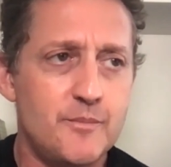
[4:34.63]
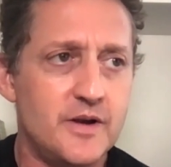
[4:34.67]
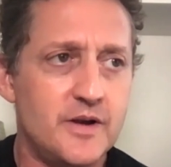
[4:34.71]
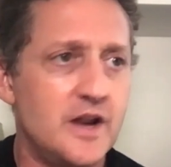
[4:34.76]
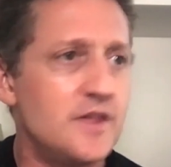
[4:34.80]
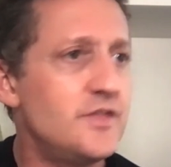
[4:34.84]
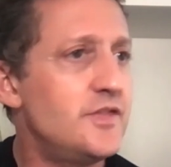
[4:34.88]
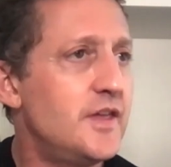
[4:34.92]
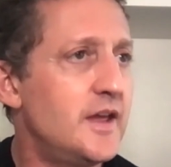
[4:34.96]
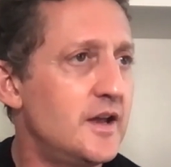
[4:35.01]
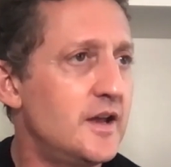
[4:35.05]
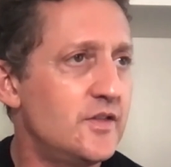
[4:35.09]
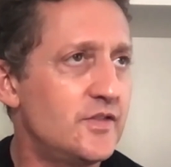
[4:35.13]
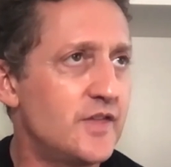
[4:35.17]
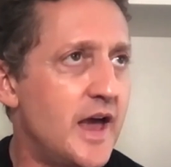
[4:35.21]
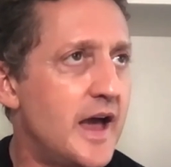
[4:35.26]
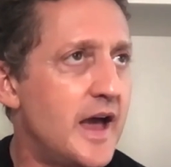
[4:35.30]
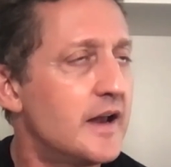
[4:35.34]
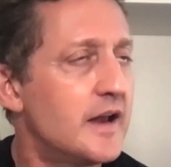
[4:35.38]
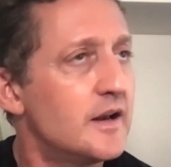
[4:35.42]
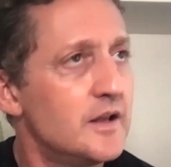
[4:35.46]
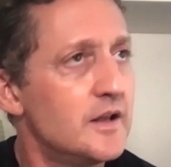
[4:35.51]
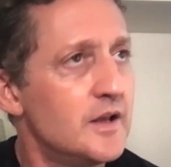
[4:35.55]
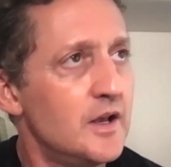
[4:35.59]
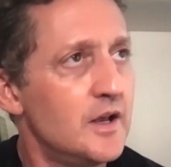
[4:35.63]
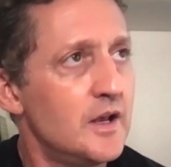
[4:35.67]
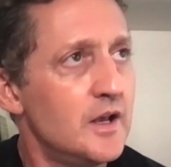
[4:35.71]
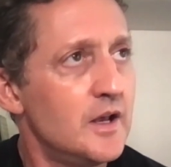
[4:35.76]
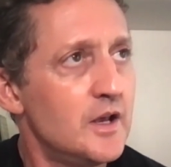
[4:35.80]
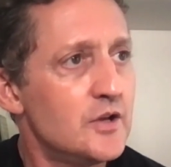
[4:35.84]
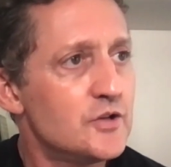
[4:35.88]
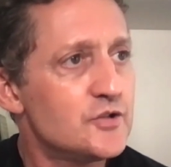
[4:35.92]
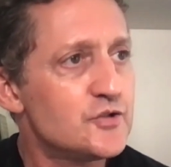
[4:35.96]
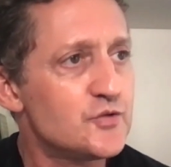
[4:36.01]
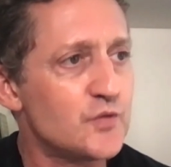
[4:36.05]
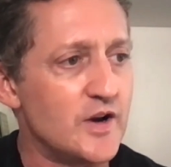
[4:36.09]
And I think that
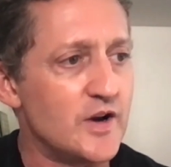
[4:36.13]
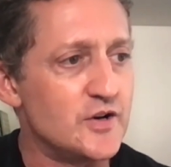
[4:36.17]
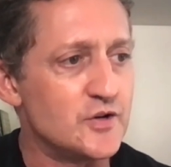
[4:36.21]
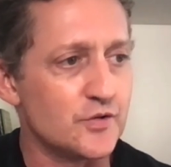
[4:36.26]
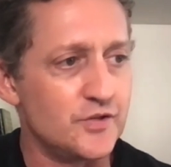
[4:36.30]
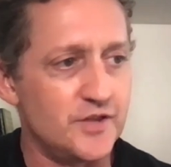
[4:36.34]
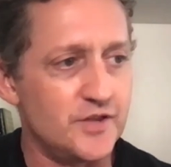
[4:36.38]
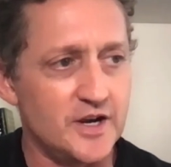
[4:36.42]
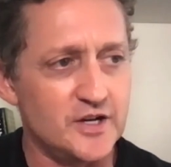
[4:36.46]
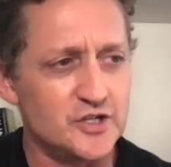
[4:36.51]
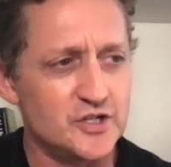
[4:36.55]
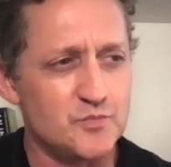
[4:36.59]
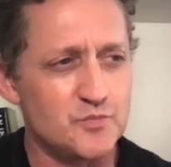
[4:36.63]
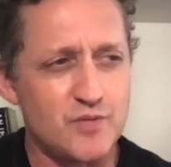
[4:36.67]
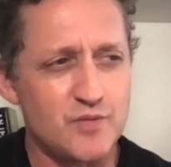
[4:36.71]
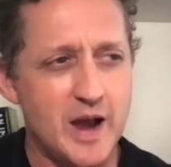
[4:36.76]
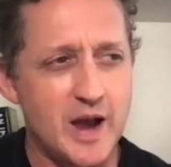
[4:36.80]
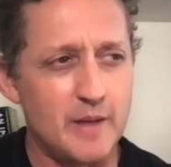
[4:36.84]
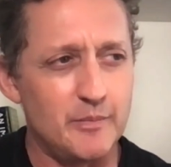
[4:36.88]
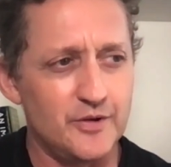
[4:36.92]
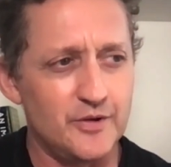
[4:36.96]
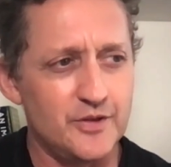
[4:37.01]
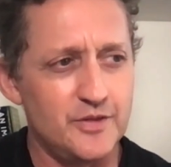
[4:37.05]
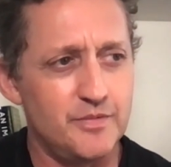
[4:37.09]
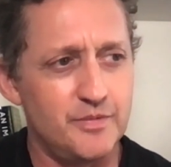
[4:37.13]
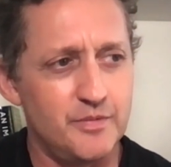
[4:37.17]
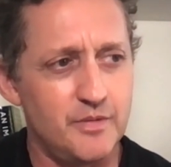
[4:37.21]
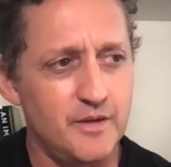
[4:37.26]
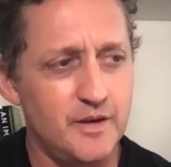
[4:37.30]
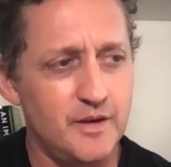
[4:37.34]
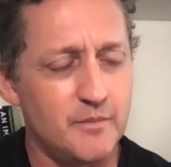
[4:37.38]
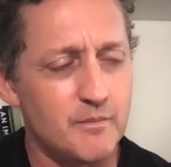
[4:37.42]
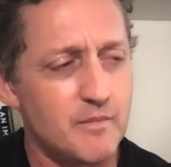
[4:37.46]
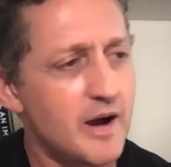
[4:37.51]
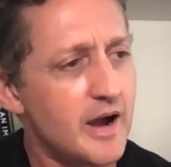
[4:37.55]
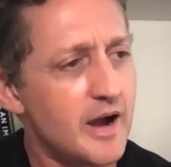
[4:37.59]
Stranger Things is probably,
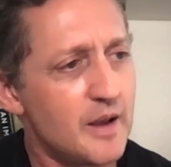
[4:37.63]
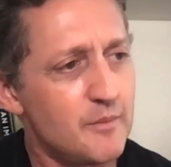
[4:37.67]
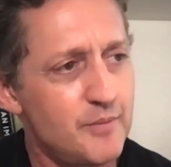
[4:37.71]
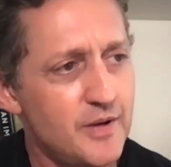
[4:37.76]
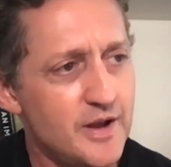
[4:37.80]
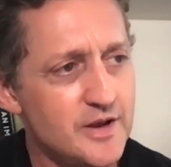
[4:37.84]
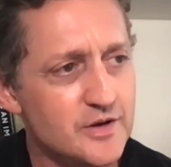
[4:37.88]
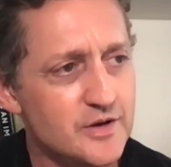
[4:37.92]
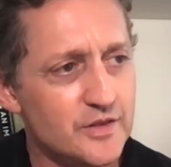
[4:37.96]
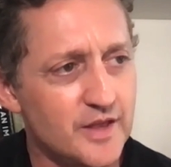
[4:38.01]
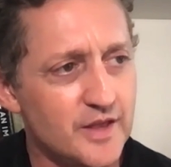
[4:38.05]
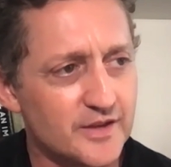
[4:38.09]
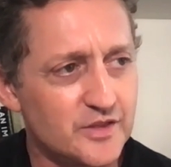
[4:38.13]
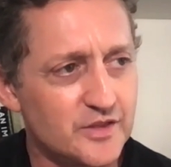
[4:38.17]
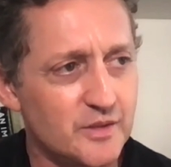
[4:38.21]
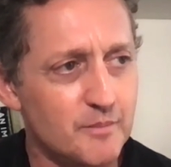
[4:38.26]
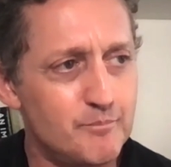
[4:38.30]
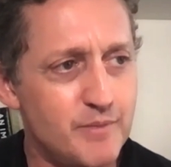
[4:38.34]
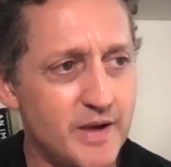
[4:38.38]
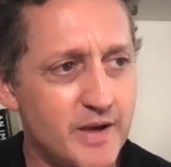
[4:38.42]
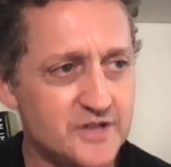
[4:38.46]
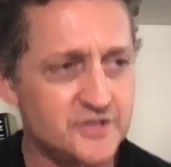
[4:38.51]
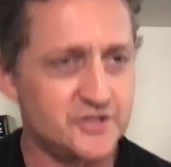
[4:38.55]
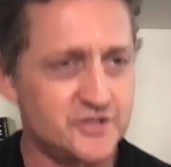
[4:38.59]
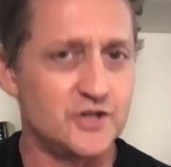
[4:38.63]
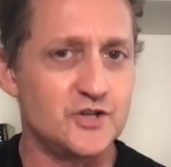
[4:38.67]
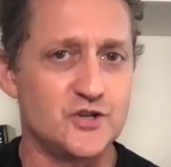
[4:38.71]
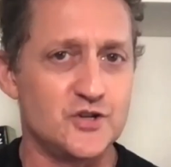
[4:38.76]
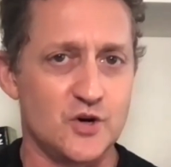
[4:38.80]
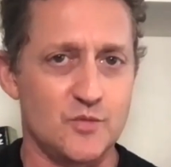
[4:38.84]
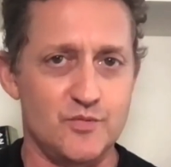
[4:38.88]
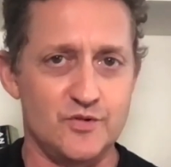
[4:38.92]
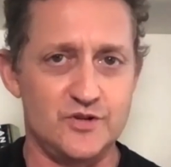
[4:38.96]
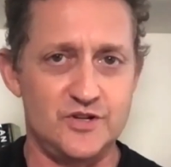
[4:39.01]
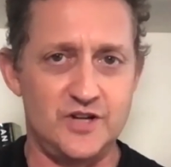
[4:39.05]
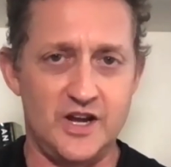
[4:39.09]
in my opinion, like the best
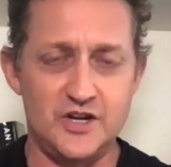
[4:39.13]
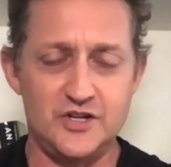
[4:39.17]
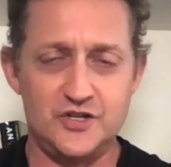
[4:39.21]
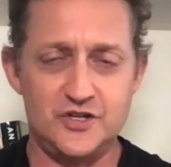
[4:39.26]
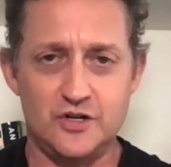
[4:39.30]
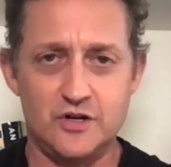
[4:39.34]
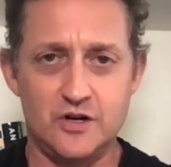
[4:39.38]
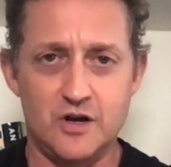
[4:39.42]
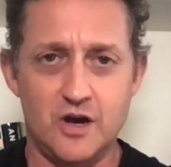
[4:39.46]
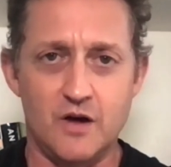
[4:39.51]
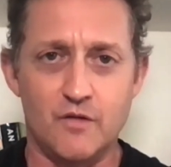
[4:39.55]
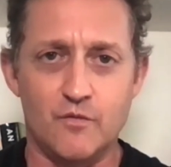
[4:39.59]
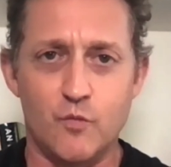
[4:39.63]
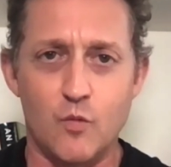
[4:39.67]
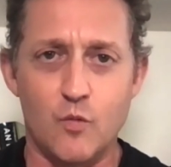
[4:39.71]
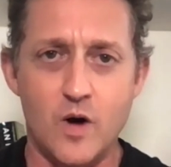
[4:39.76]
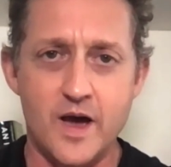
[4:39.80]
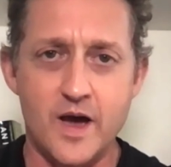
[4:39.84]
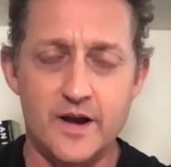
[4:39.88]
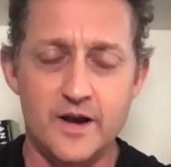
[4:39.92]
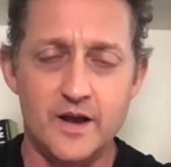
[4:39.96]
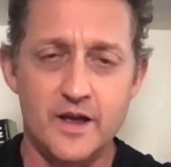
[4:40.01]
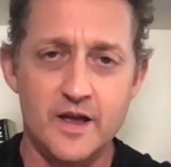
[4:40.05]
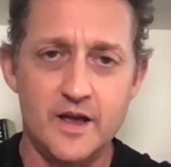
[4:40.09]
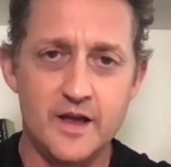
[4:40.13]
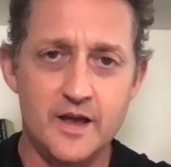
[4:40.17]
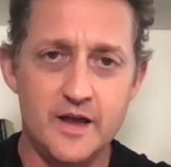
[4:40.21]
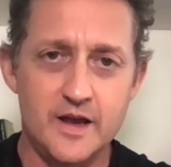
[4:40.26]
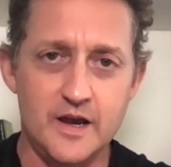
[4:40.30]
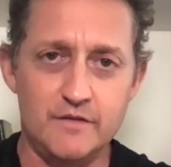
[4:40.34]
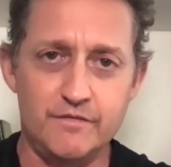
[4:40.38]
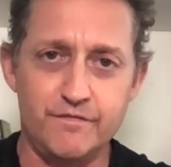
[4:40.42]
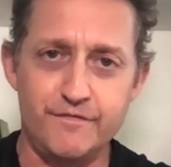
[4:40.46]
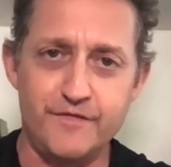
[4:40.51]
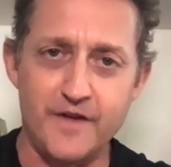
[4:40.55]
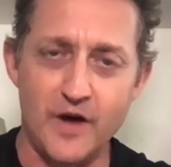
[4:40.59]
interpretation of what
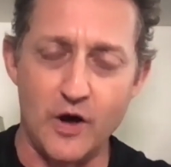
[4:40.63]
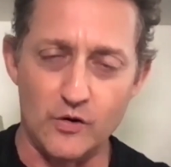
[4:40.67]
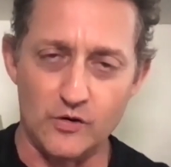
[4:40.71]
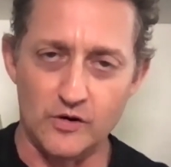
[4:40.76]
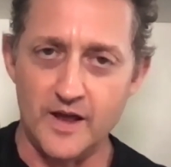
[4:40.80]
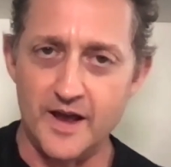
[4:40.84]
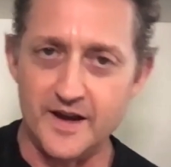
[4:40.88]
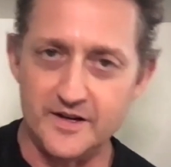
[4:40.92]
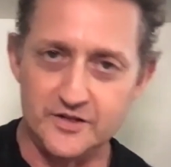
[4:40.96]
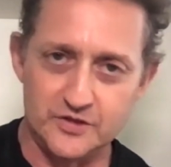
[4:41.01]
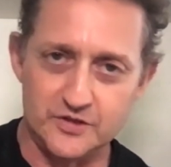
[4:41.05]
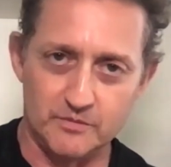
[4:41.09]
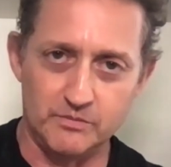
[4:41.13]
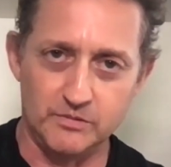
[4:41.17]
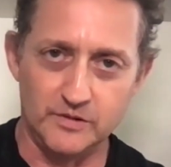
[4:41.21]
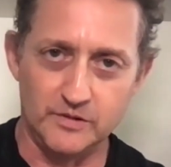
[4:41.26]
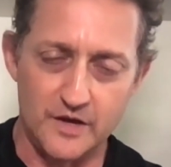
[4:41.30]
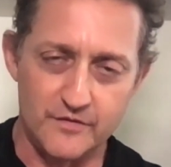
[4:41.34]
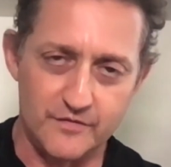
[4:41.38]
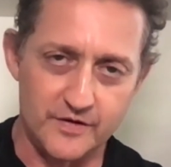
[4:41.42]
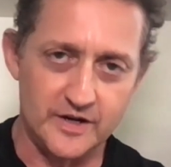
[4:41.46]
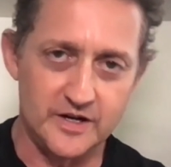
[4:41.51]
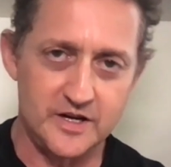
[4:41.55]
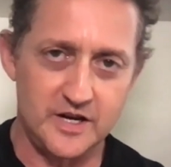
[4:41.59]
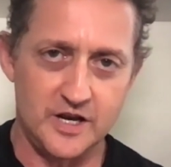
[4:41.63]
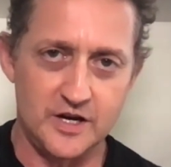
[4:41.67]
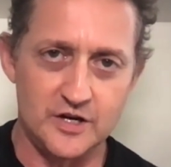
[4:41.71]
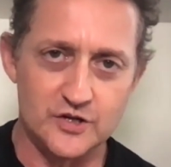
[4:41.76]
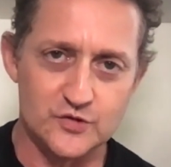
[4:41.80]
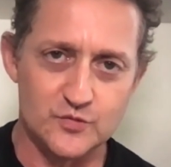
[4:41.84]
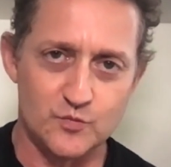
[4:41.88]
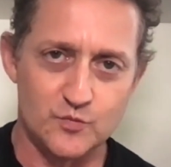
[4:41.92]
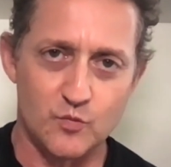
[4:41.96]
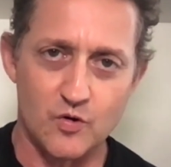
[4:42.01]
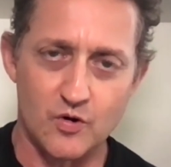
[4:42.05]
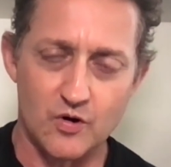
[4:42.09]
it felt like to live in
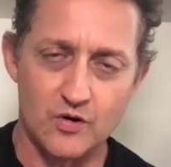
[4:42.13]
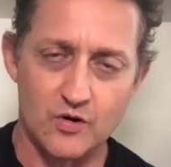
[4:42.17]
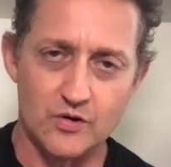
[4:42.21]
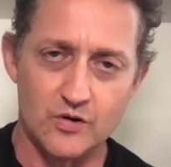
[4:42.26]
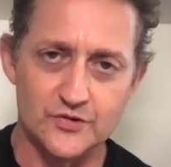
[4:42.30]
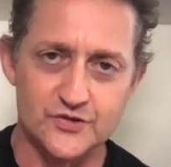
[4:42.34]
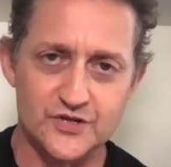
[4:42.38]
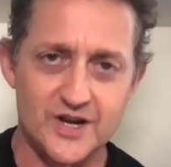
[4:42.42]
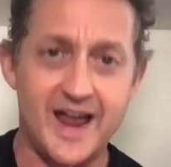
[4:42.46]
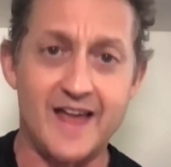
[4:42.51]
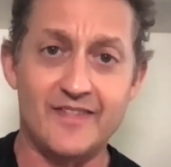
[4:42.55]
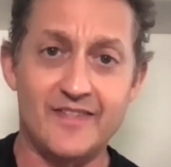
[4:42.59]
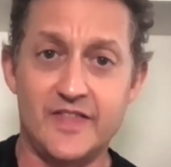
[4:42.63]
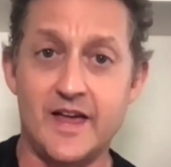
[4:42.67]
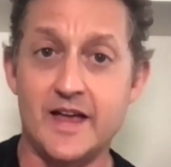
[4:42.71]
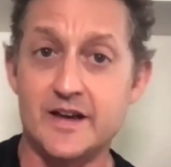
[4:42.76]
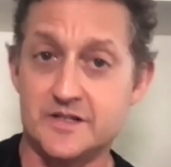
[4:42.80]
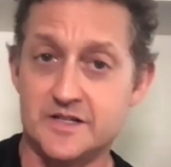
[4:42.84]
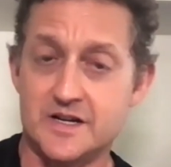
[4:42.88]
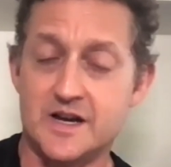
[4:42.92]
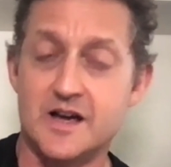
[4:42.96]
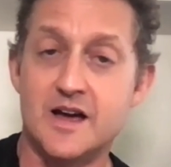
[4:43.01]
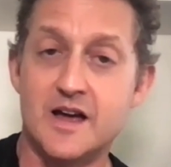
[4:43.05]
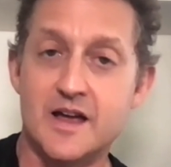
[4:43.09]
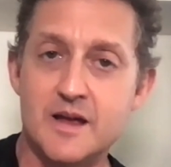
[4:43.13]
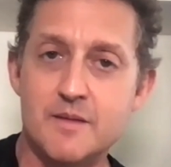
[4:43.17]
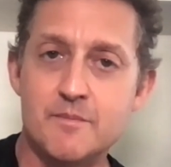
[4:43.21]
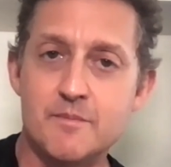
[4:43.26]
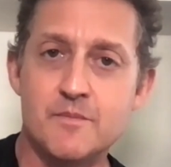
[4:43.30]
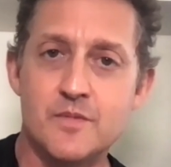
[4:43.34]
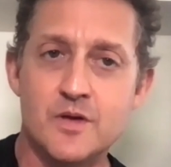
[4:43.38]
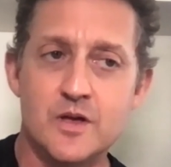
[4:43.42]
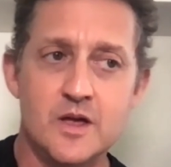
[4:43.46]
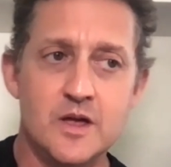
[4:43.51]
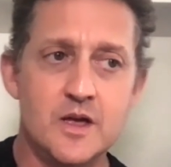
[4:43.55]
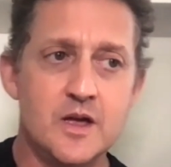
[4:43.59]
King's worlds at that
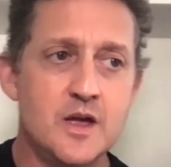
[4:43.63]
time.